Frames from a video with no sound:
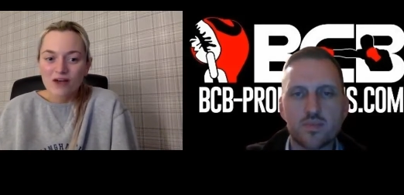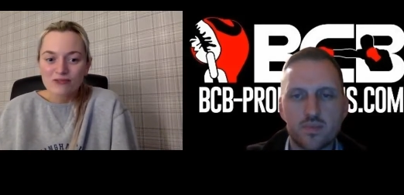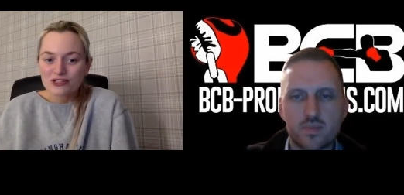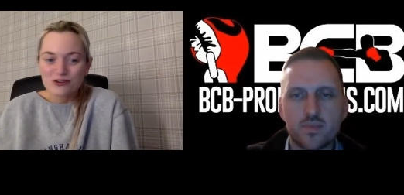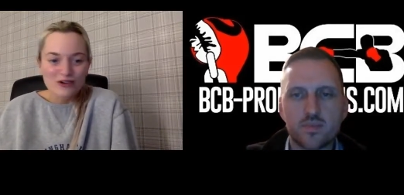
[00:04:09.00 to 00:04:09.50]
Speaker 1: just
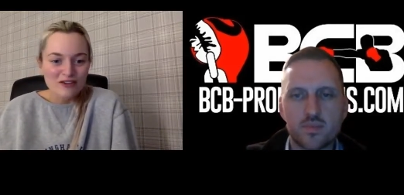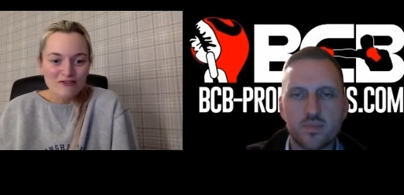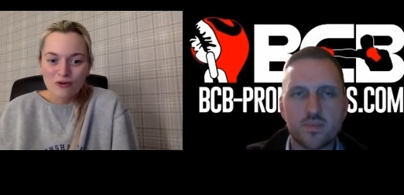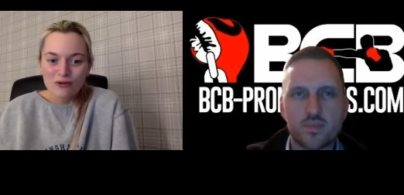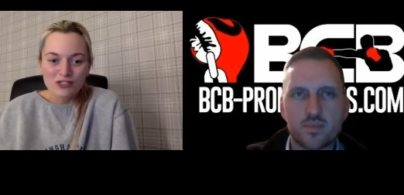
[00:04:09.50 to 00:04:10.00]
looking
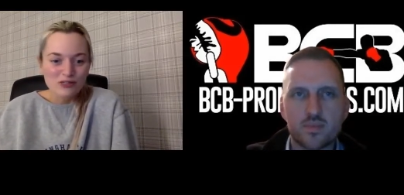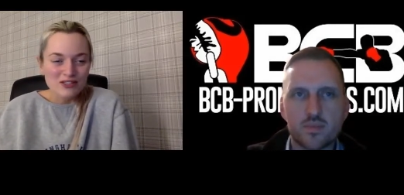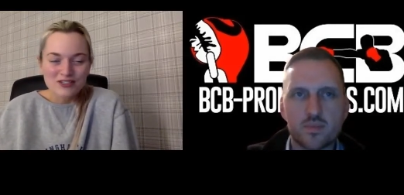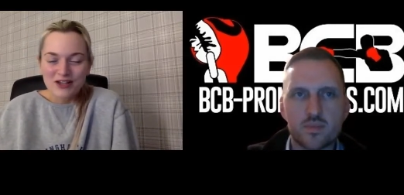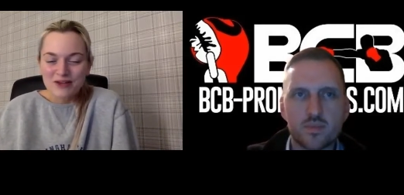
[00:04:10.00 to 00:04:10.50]
forward to it
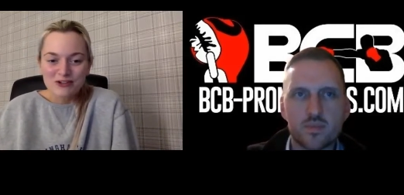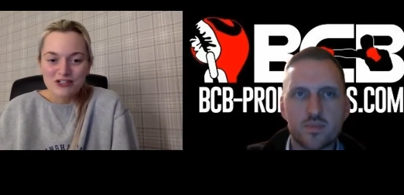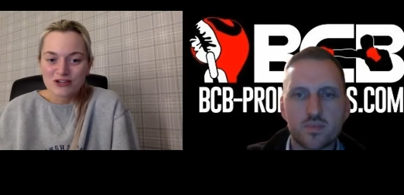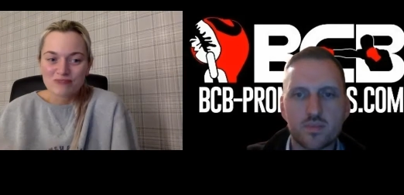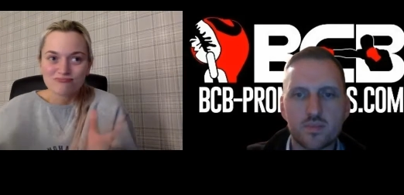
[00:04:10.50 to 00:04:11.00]
so much. I
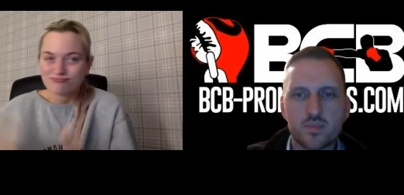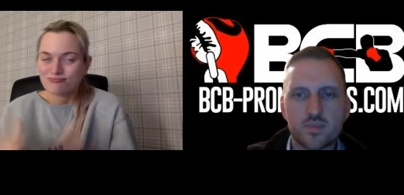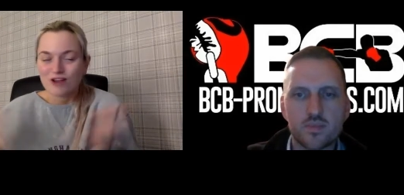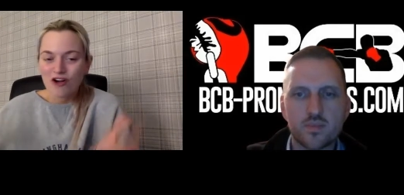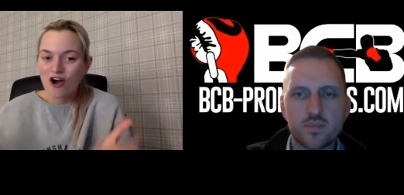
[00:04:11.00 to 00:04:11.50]

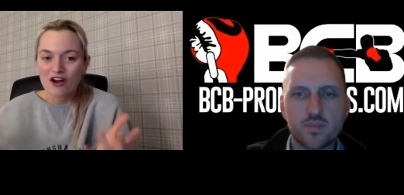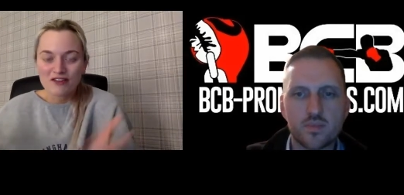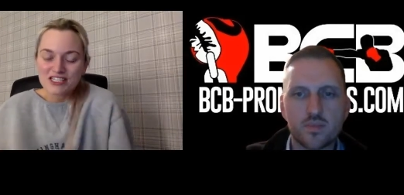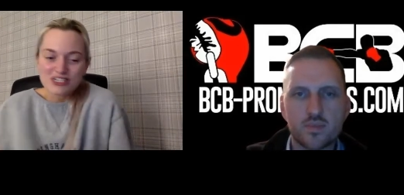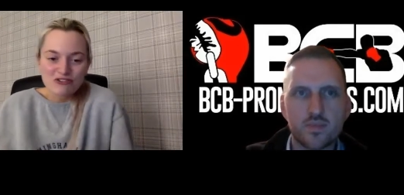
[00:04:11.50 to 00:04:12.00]
I can't even
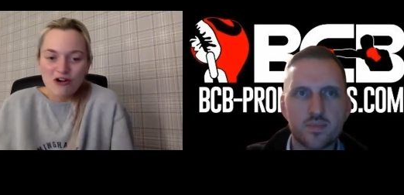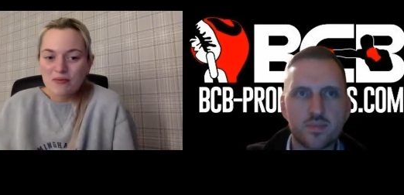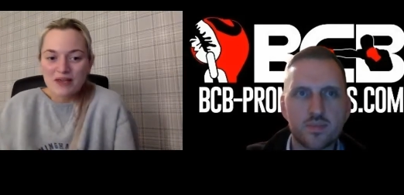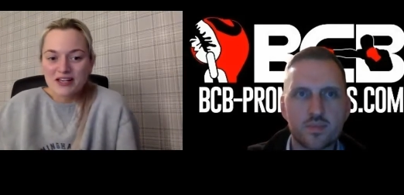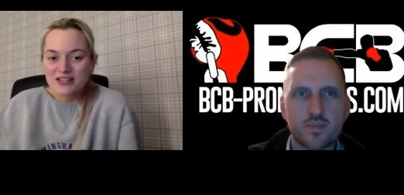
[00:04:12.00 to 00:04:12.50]
describe it
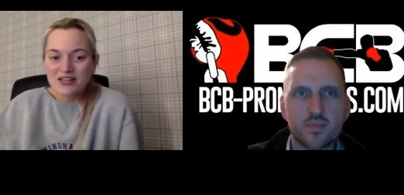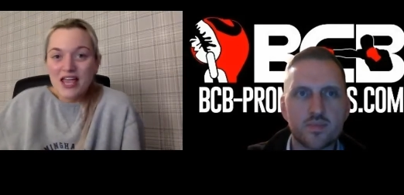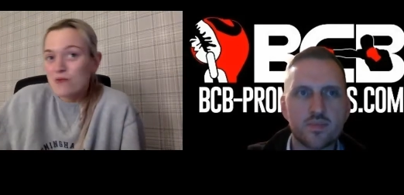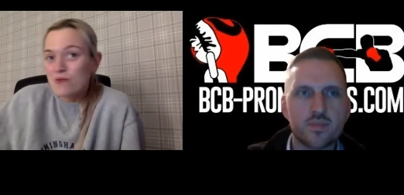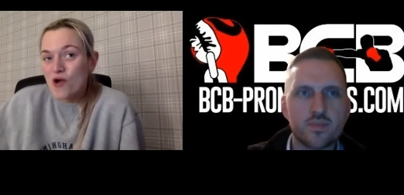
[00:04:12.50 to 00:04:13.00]
in
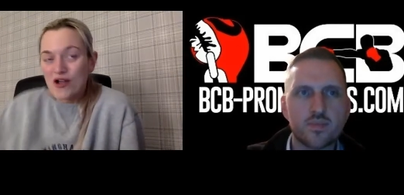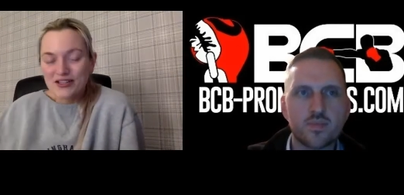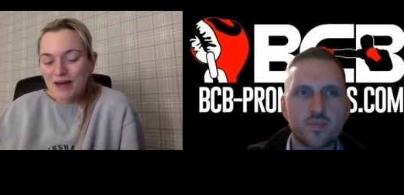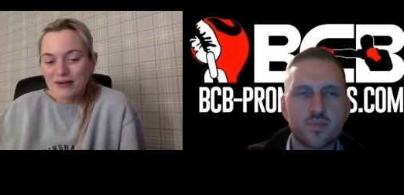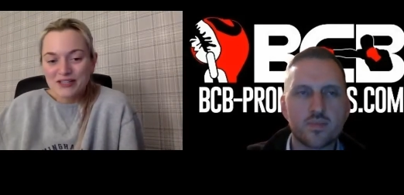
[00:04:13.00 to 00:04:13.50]
in words
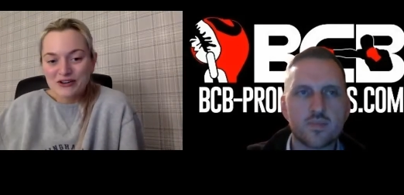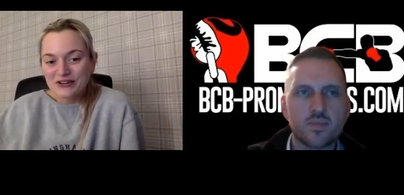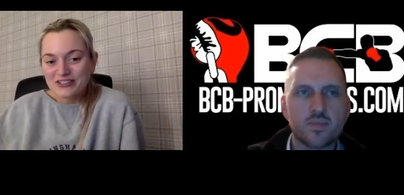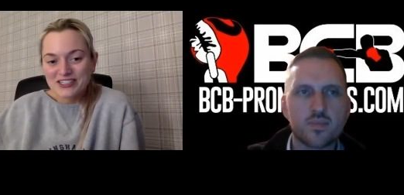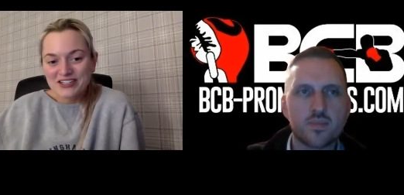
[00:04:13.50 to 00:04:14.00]
how
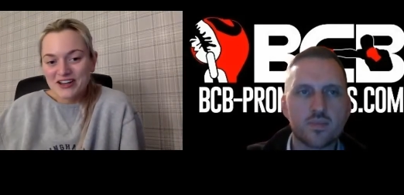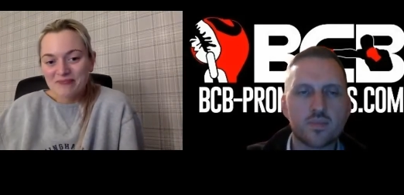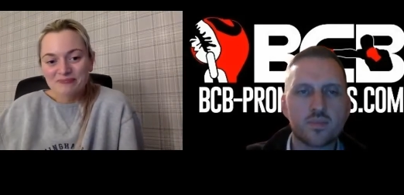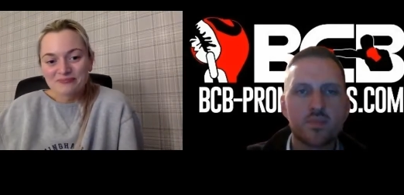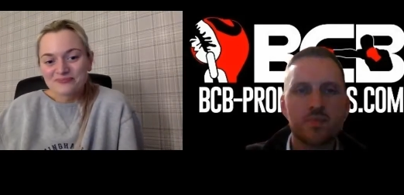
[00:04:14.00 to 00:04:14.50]
excited I
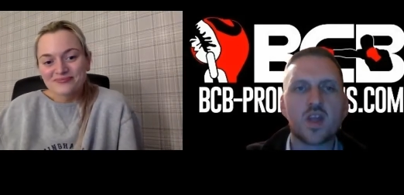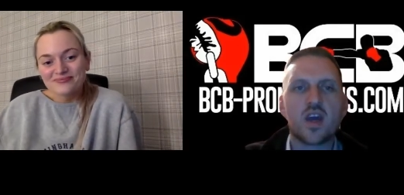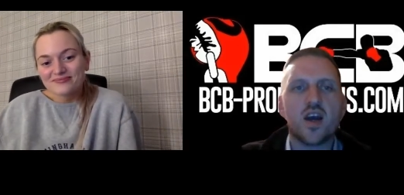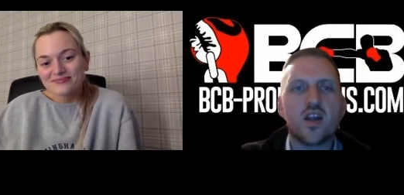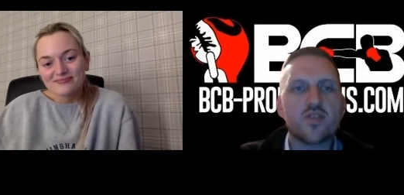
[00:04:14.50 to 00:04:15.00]
am.
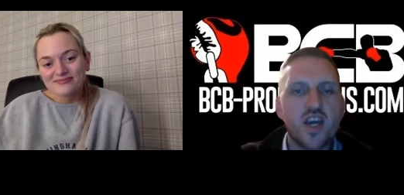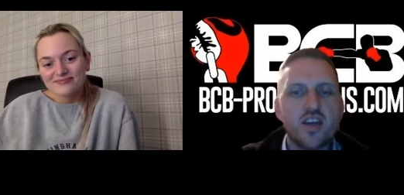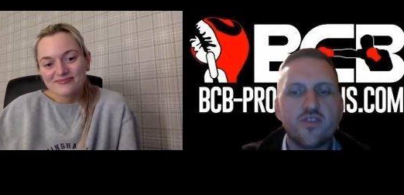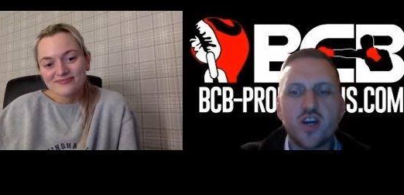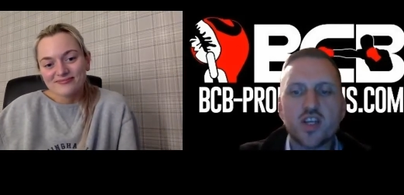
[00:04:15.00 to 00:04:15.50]
Speaker 2: Obviously,
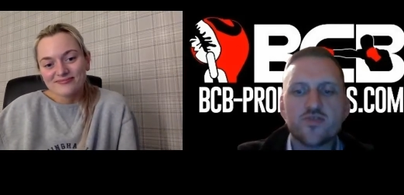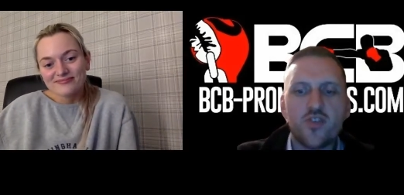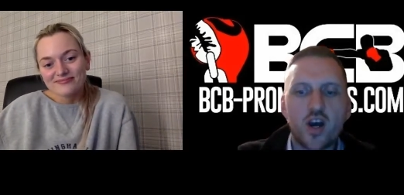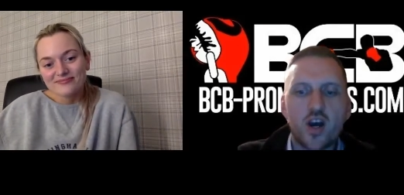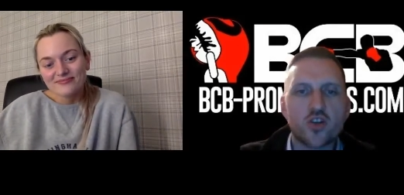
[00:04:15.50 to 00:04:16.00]
yeah, your first
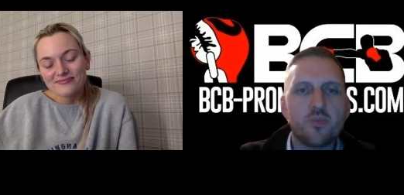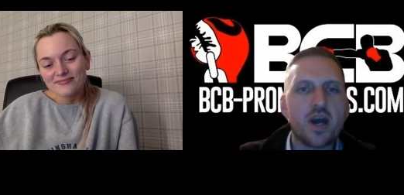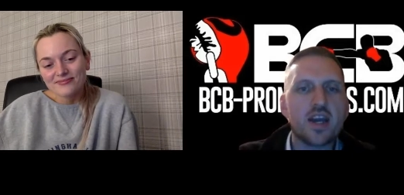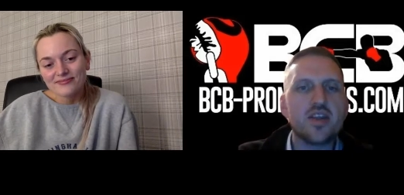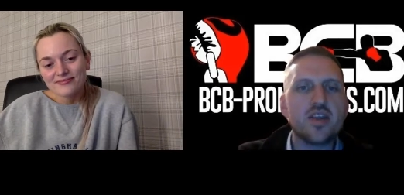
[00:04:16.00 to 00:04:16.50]
fight sort of
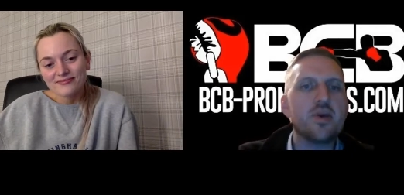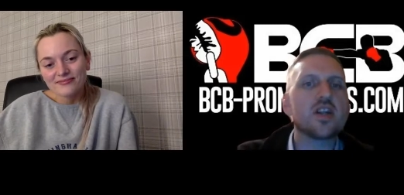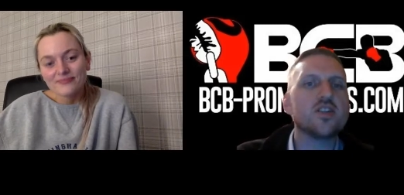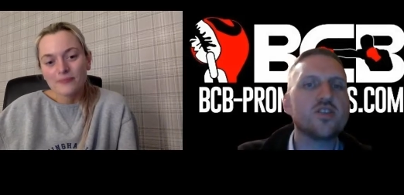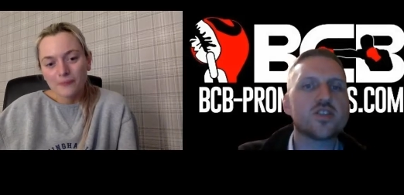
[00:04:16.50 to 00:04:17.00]
back in the
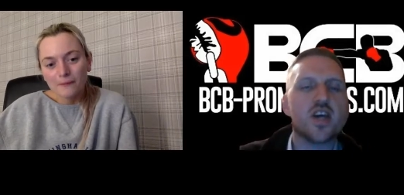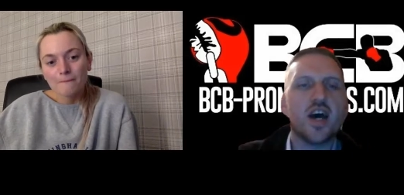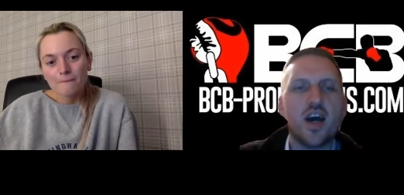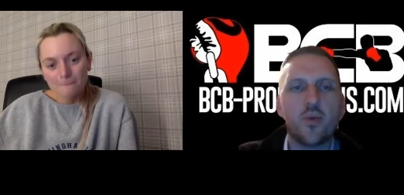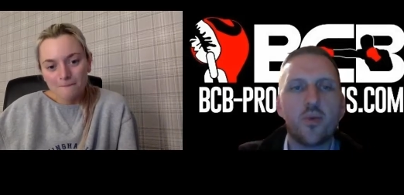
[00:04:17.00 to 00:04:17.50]
Midlands,
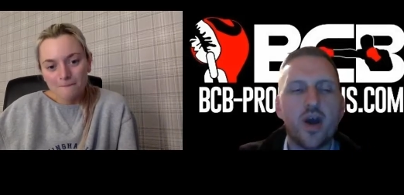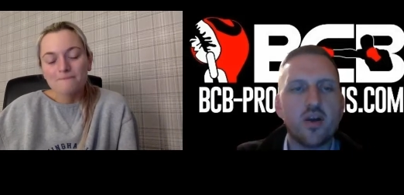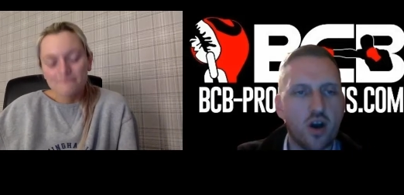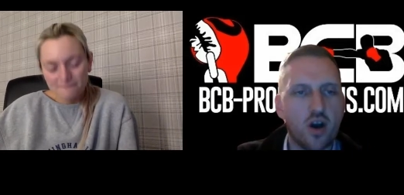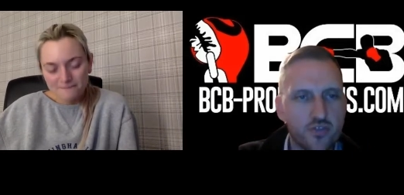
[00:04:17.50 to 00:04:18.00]
uh, where
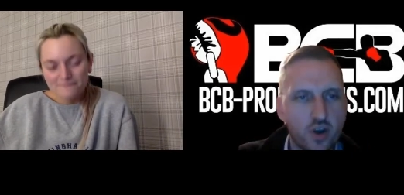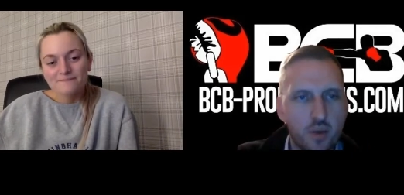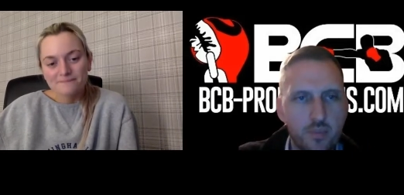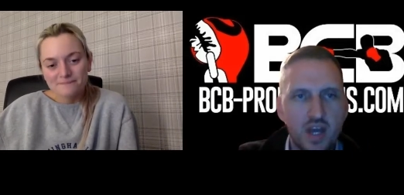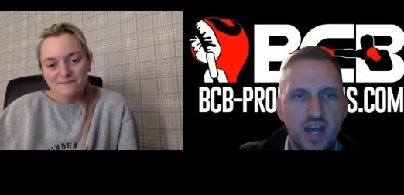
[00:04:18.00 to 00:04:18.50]
you are
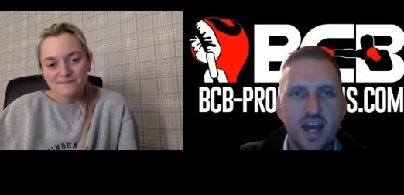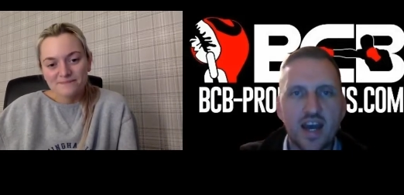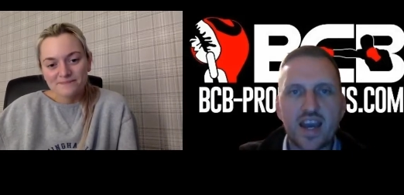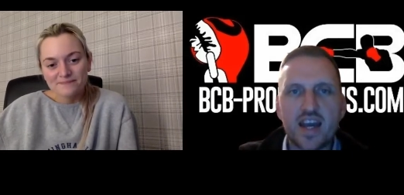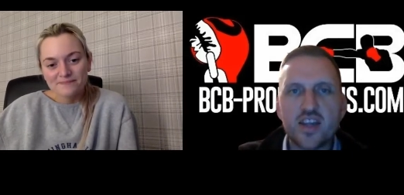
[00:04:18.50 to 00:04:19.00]
from.
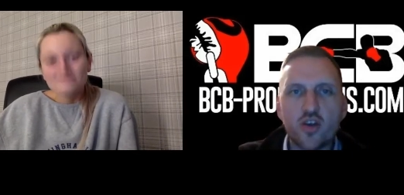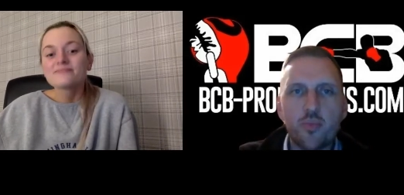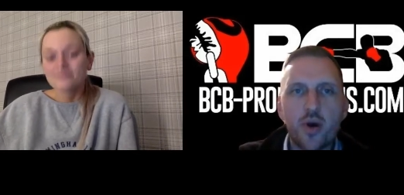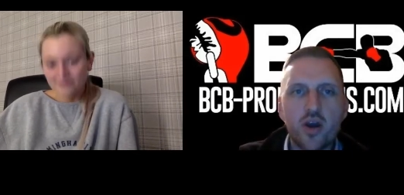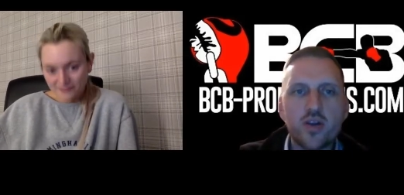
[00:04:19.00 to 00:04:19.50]
Again,
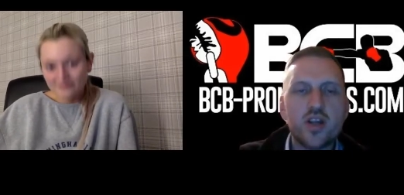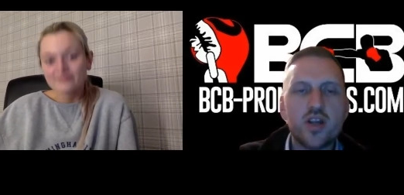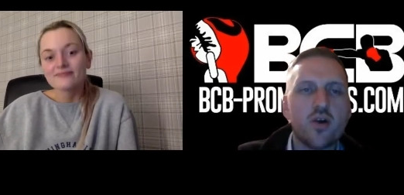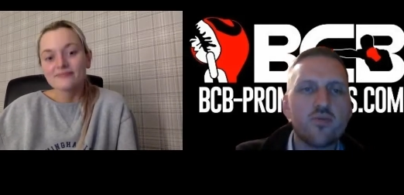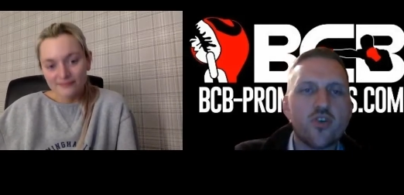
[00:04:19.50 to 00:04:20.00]
your
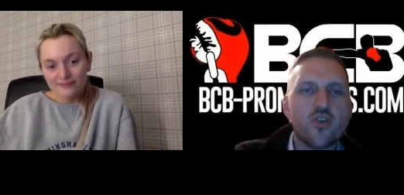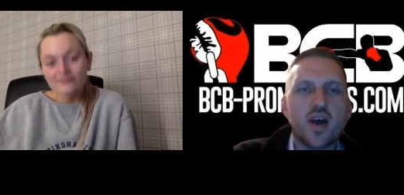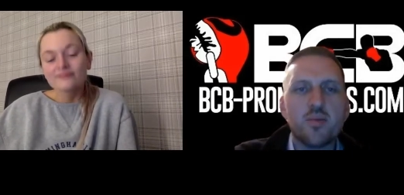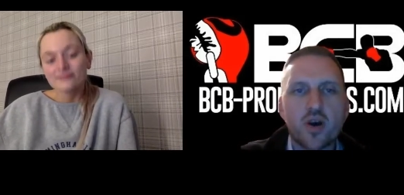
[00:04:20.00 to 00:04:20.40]
opponent on Friday,